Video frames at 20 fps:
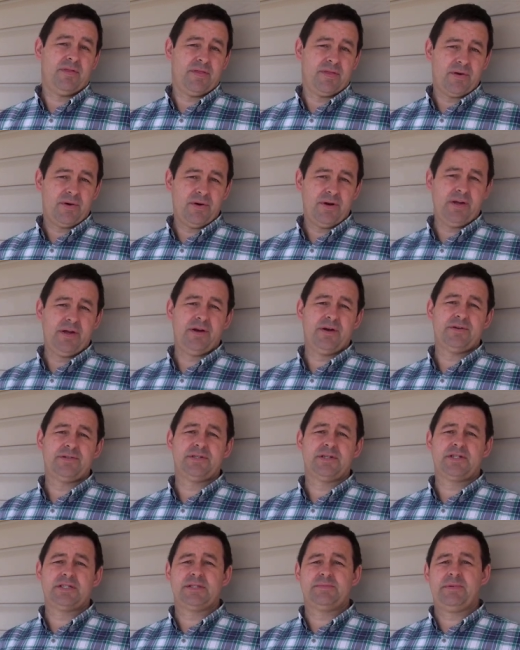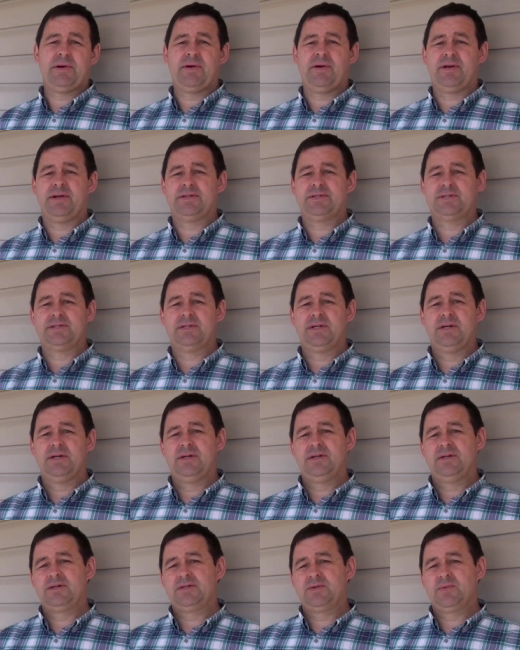30 years experience,
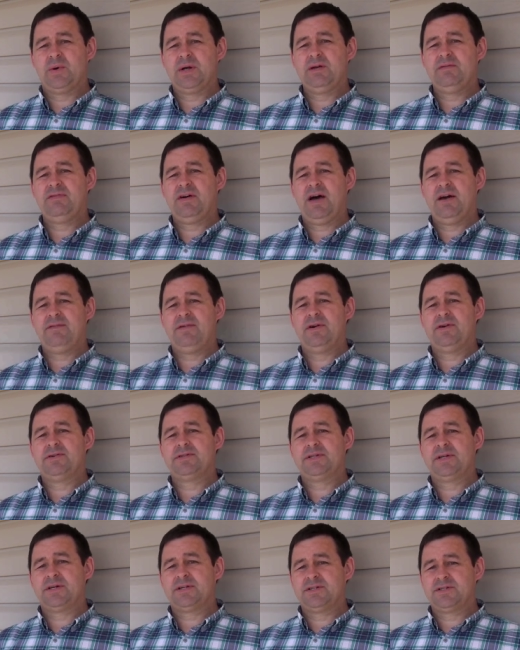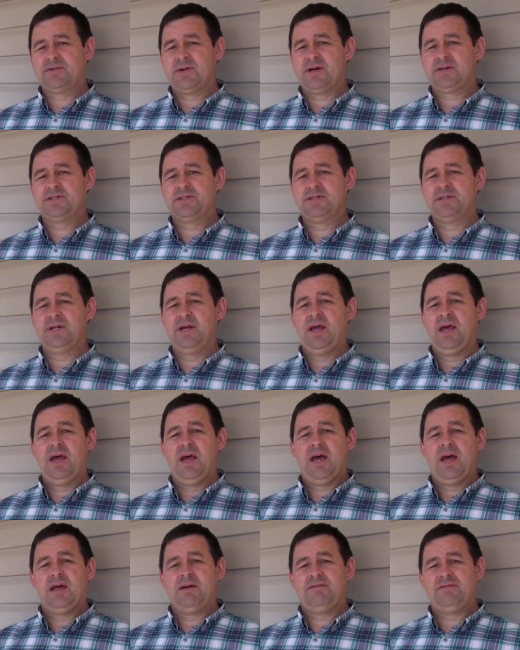25 years in construction
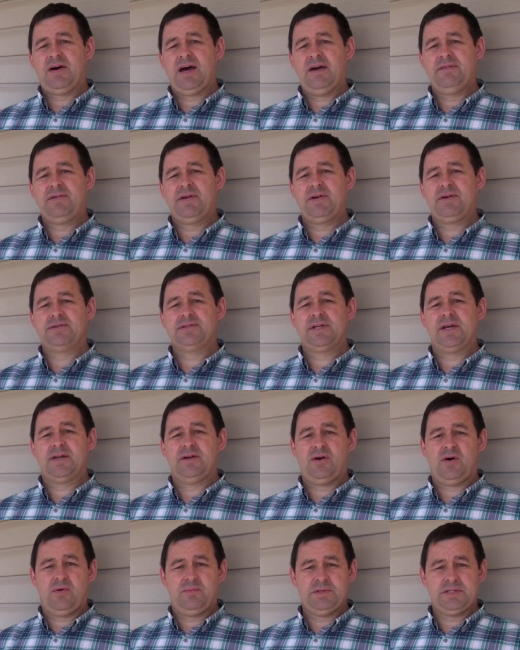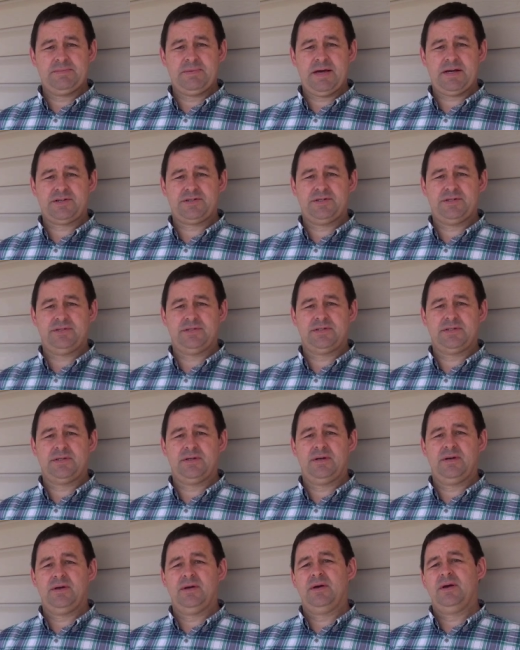and 5 years in home inspections.
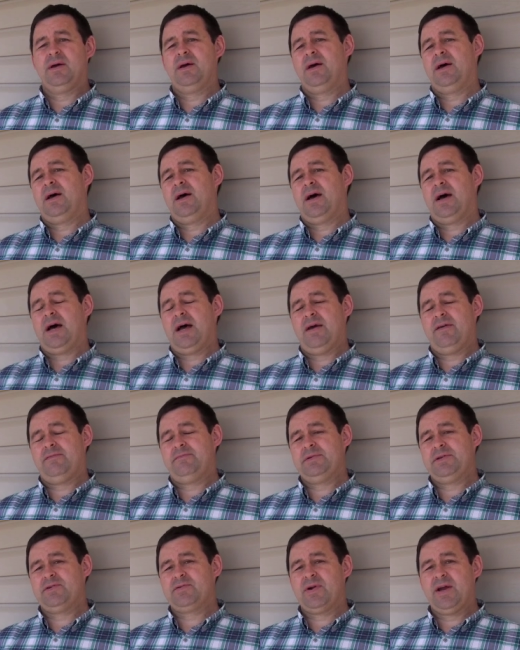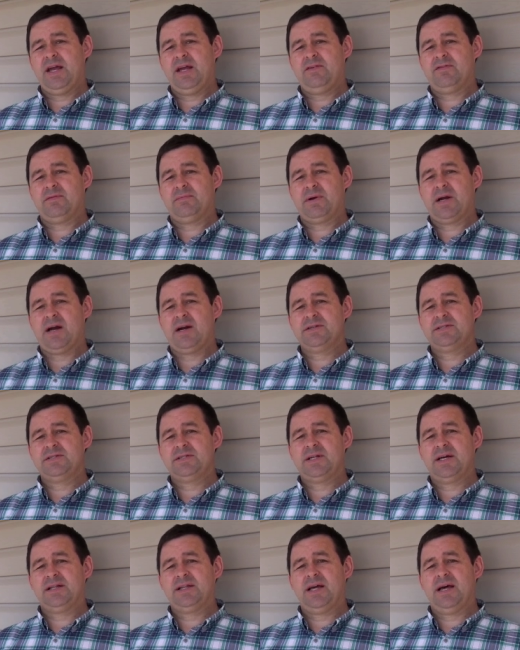I have been trained from
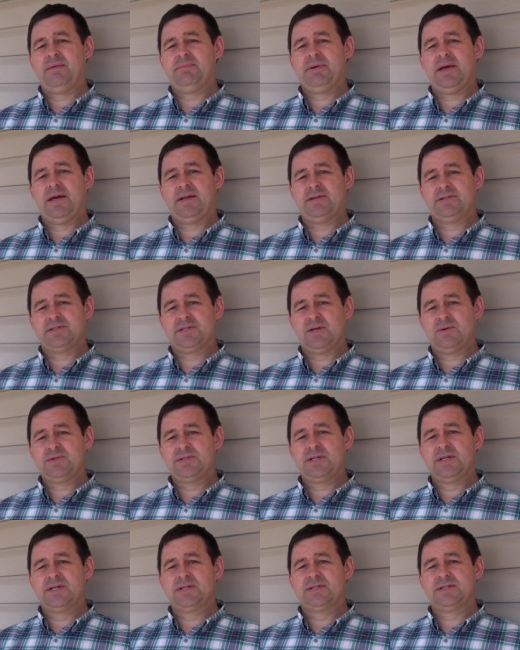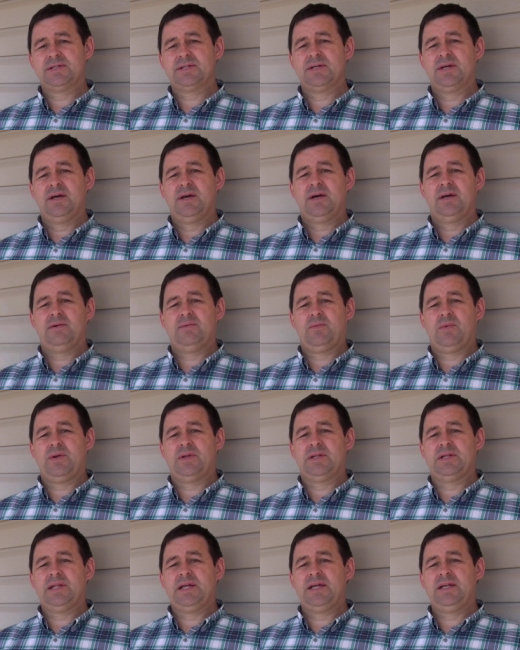Carson Dunlop and Associates, one
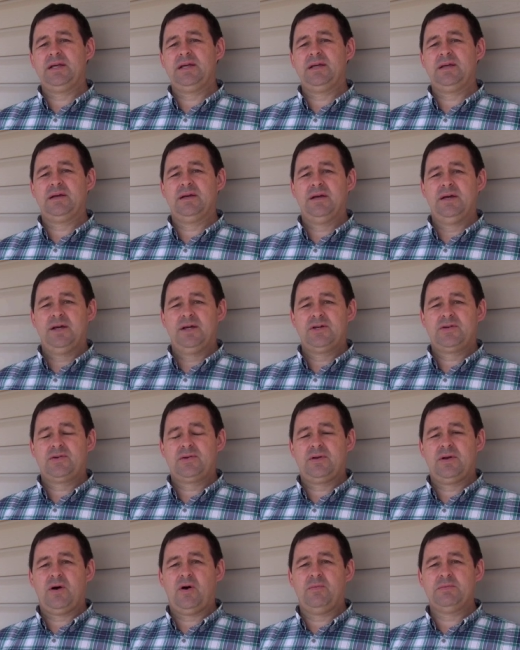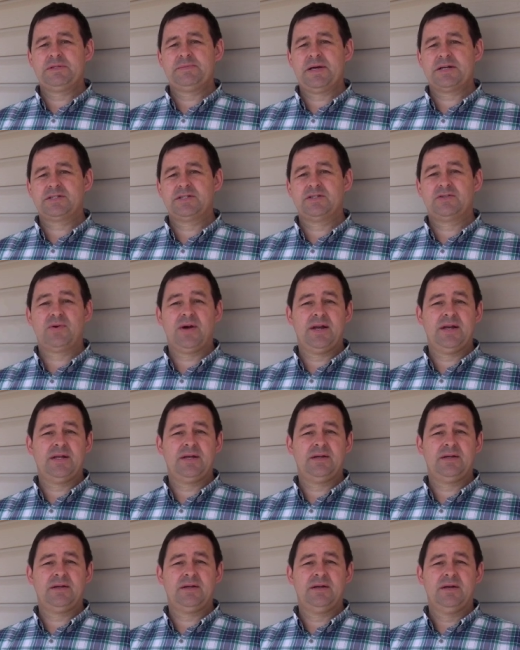of the leading home inspection
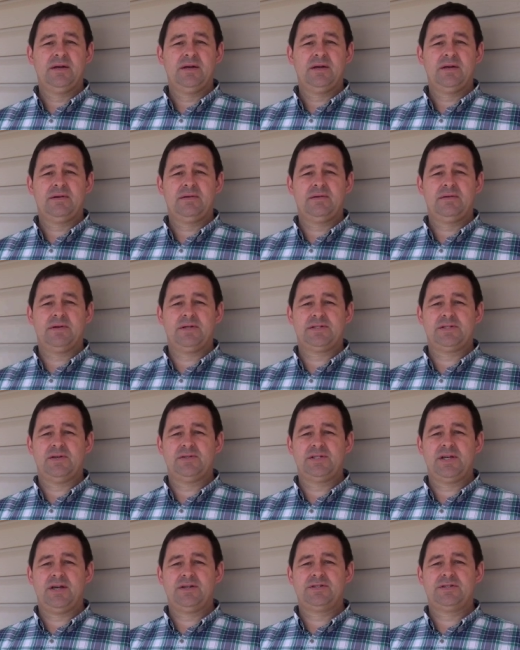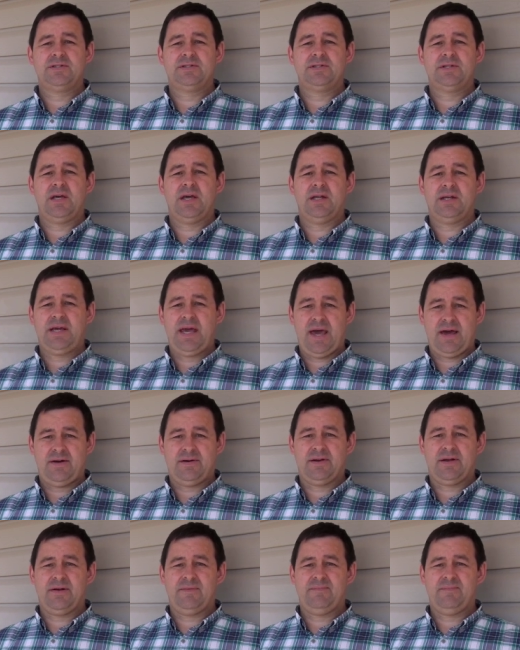training associations in
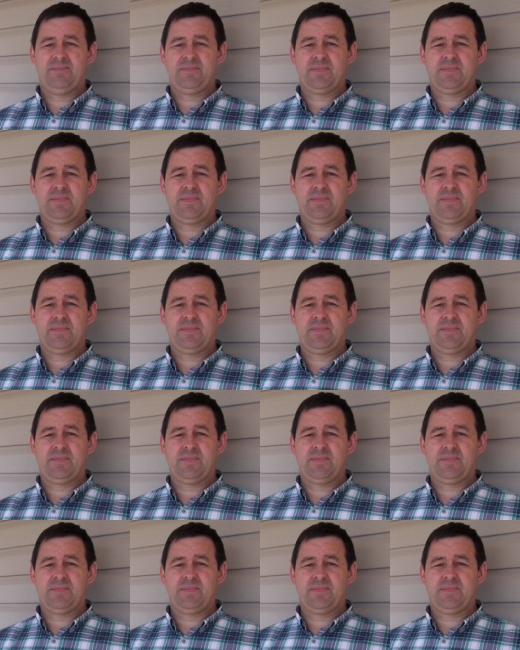Canada.